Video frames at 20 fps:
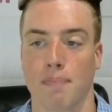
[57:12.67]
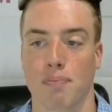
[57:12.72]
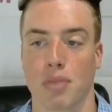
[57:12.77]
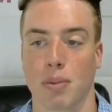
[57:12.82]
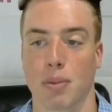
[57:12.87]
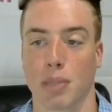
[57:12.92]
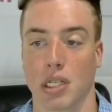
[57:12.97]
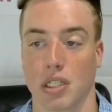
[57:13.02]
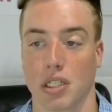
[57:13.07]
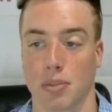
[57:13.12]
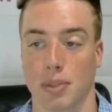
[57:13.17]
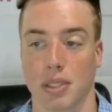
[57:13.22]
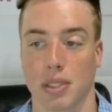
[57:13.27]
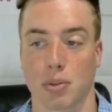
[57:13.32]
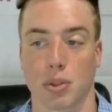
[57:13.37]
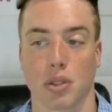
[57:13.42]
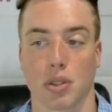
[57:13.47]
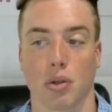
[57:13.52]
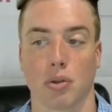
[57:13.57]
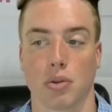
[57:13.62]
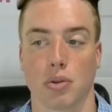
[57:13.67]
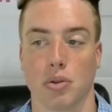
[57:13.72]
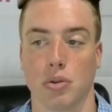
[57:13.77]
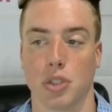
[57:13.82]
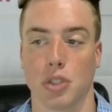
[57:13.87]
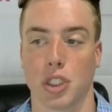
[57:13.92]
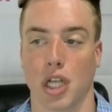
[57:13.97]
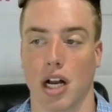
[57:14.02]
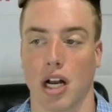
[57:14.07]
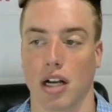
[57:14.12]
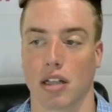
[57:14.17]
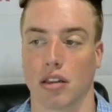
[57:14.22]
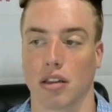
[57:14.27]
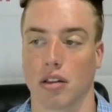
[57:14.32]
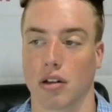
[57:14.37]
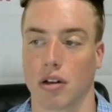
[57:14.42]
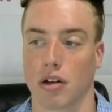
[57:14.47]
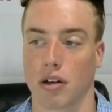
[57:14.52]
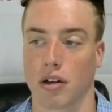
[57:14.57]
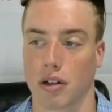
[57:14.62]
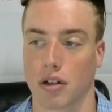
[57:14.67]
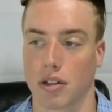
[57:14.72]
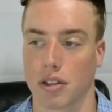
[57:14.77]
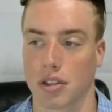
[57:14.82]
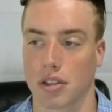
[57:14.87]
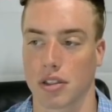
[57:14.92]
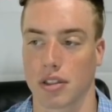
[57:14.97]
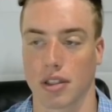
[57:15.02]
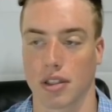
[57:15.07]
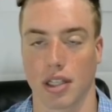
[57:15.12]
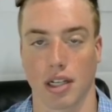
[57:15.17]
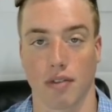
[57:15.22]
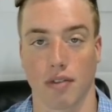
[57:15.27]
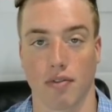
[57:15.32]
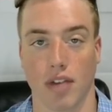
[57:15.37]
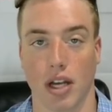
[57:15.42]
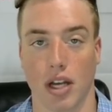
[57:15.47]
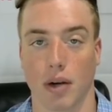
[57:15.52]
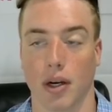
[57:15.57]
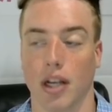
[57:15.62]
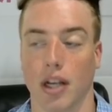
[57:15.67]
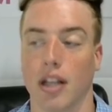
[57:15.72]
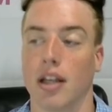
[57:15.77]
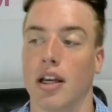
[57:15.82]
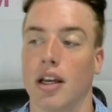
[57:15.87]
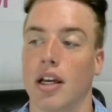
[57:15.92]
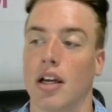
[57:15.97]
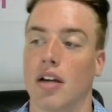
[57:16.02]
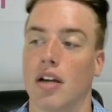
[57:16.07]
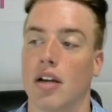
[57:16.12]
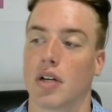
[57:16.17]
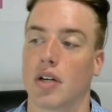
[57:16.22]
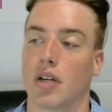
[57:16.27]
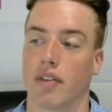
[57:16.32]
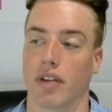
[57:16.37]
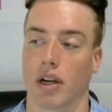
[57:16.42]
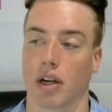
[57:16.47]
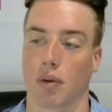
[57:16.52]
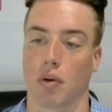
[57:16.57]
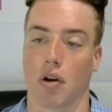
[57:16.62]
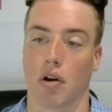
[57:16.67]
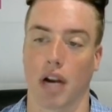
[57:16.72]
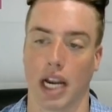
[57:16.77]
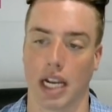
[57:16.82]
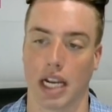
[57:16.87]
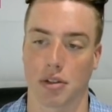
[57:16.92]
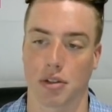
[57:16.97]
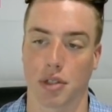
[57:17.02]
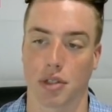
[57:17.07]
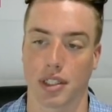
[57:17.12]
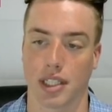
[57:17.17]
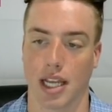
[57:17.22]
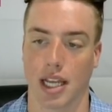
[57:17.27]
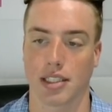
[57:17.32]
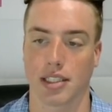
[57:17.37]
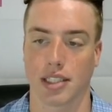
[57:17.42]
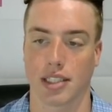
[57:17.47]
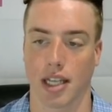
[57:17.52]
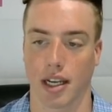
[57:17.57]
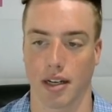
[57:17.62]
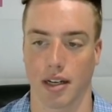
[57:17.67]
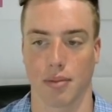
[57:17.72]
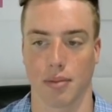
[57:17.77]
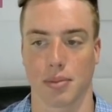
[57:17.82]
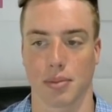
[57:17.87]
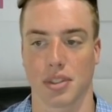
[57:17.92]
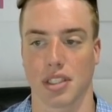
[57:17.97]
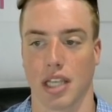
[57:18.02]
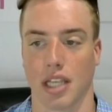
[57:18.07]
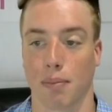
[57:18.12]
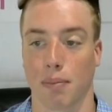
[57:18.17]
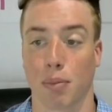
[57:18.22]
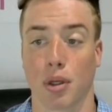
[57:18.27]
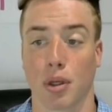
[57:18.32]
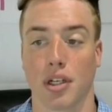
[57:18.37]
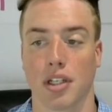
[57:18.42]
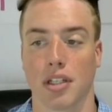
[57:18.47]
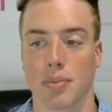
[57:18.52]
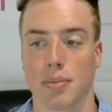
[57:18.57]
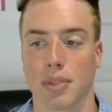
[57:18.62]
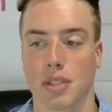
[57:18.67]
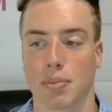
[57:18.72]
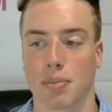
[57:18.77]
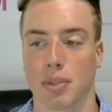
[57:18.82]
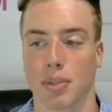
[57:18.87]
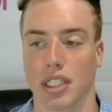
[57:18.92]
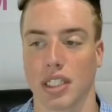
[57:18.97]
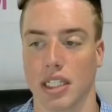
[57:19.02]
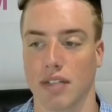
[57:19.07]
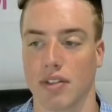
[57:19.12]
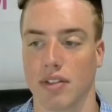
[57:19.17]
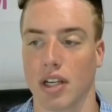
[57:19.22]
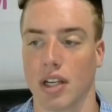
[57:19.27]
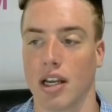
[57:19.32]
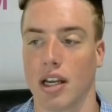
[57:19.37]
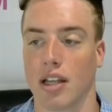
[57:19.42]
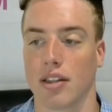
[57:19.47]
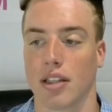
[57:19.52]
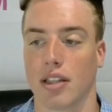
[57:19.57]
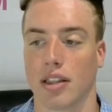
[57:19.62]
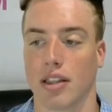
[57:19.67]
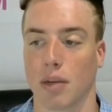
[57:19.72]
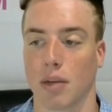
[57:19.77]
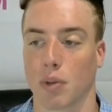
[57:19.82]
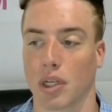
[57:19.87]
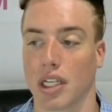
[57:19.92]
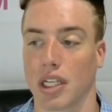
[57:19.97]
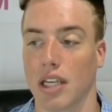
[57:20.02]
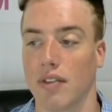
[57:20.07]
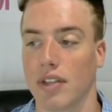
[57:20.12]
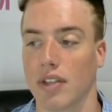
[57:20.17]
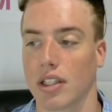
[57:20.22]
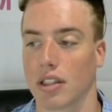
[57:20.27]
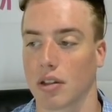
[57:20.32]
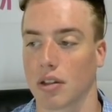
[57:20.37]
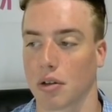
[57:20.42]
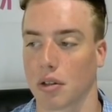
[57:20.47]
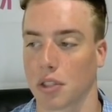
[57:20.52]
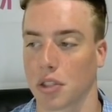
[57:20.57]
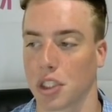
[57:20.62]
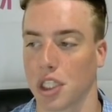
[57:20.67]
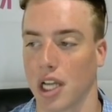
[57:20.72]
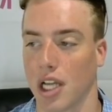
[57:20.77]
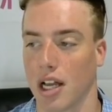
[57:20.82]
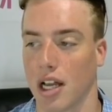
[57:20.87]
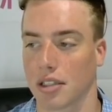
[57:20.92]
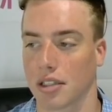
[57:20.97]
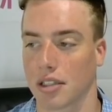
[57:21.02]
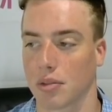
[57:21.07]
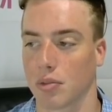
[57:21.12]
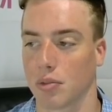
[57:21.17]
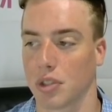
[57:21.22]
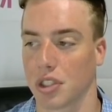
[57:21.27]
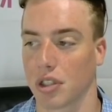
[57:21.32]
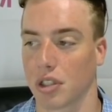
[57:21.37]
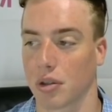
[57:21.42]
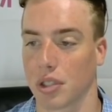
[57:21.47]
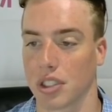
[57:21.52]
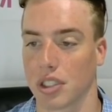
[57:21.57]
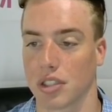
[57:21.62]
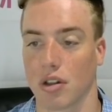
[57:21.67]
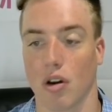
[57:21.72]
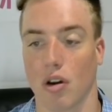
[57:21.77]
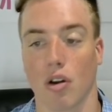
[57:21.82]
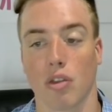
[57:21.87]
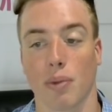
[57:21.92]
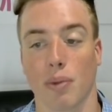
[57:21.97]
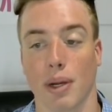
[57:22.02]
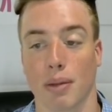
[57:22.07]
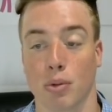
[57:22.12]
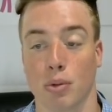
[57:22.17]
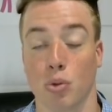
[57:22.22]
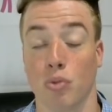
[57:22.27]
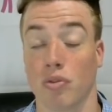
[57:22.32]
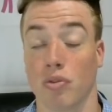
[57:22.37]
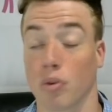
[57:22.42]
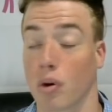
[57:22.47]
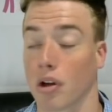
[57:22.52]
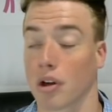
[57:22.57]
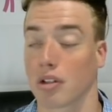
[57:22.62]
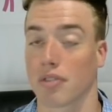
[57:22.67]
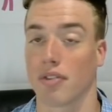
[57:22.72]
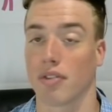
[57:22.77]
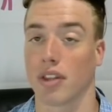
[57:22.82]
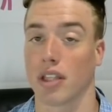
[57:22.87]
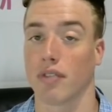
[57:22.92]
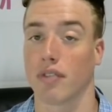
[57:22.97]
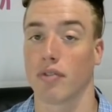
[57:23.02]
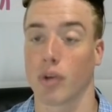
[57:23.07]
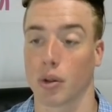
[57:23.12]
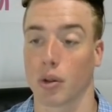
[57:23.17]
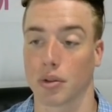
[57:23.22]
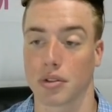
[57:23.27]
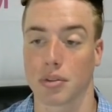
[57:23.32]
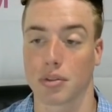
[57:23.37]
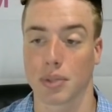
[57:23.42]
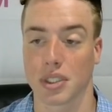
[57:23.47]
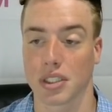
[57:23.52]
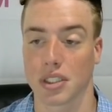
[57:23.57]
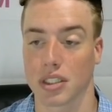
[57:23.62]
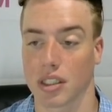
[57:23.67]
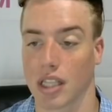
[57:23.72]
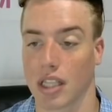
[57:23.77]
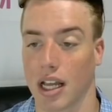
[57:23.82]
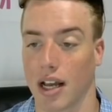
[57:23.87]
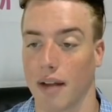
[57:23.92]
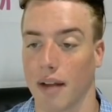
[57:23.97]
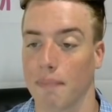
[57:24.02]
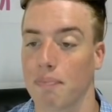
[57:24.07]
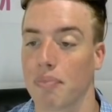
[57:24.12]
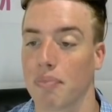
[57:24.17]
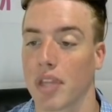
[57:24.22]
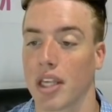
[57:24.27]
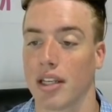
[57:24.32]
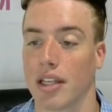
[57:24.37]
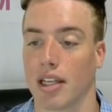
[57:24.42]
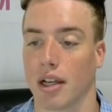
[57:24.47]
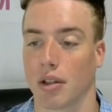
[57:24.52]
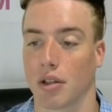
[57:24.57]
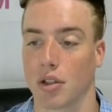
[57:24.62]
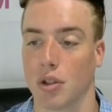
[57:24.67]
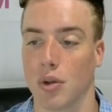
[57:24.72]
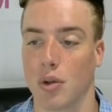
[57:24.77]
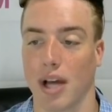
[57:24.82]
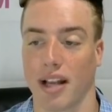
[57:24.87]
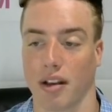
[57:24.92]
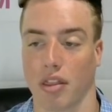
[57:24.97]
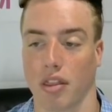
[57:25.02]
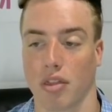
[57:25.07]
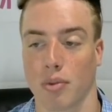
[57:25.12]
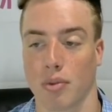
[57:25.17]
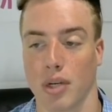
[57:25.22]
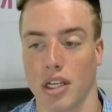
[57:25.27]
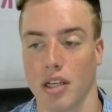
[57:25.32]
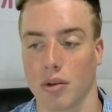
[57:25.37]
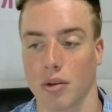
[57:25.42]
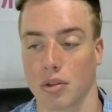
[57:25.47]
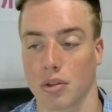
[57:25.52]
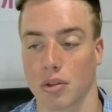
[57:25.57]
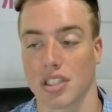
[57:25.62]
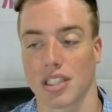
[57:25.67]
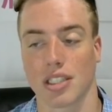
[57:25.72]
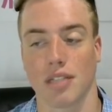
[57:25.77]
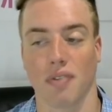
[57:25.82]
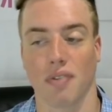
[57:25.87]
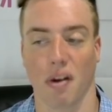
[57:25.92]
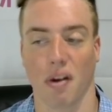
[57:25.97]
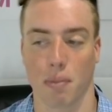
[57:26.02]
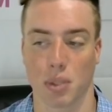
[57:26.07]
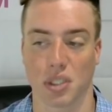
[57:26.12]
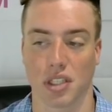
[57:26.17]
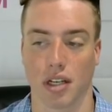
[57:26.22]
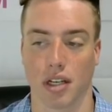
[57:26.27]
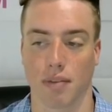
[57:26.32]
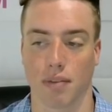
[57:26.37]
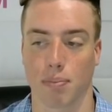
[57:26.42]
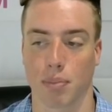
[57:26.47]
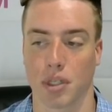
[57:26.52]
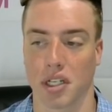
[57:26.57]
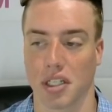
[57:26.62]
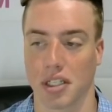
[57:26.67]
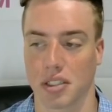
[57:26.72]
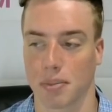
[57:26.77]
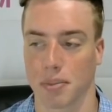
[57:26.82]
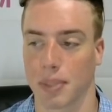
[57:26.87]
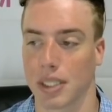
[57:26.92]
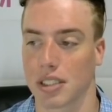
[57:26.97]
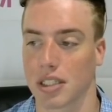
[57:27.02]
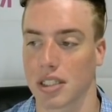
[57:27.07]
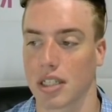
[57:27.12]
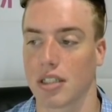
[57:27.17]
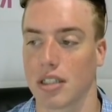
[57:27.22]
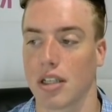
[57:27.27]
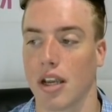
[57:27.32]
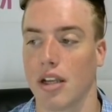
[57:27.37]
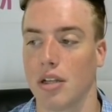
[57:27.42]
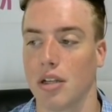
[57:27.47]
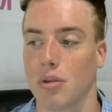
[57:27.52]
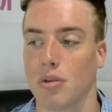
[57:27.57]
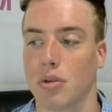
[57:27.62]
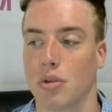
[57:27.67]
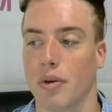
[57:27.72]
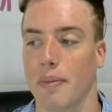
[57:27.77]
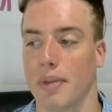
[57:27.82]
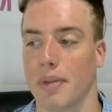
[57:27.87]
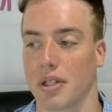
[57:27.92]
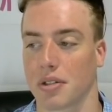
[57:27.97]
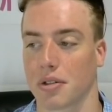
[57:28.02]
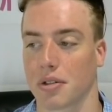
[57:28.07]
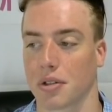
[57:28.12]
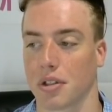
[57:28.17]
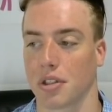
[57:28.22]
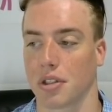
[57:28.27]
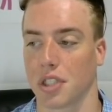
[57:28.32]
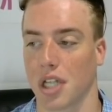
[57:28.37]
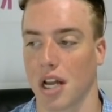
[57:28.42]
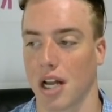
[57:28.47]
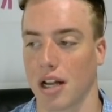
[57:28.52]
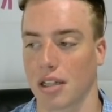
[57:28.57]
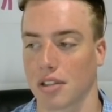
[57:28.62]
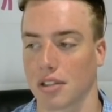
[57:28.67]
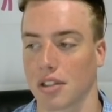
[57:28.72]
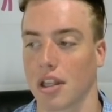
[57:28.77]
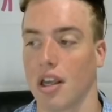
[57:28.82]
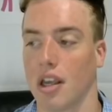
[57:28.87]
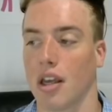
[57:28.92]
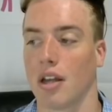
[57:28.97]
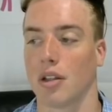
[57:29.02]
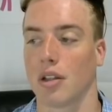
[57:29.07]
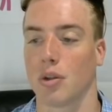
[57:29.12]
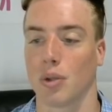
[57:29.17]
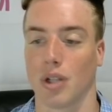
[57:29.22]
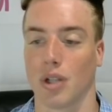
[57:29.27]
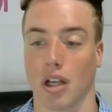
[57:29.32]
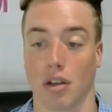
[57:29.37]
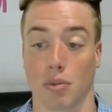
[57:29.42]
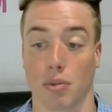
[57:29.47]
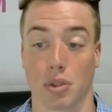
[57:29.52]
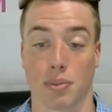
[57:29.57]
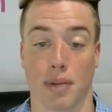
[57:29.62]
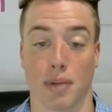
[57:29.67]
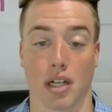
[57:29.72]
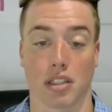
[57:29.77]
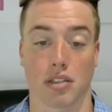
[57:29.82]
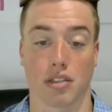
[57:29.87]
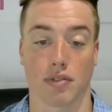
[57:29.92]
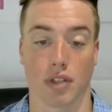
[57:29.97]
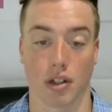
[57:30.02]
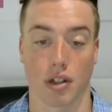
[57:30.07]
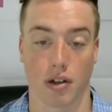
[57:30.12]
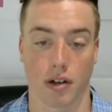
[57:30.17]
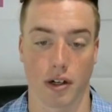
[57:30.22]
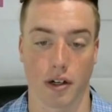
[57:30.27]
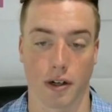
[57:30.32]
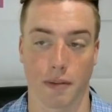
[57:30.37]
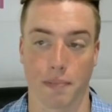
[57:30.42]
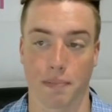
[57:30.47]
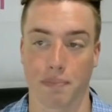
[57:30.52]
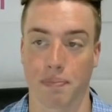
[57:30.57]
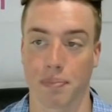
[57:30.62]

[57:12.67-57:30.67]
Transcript: Participants were told to shock learners, the Confederate, for giving a wrong answer to test items, and participants believed that they were giving the learner shocks, which increased all the way up to 450 volts, which is a lot. Now, 2 out of 3, or 65% of participants, continued to administer shocks to an unresponsive learner.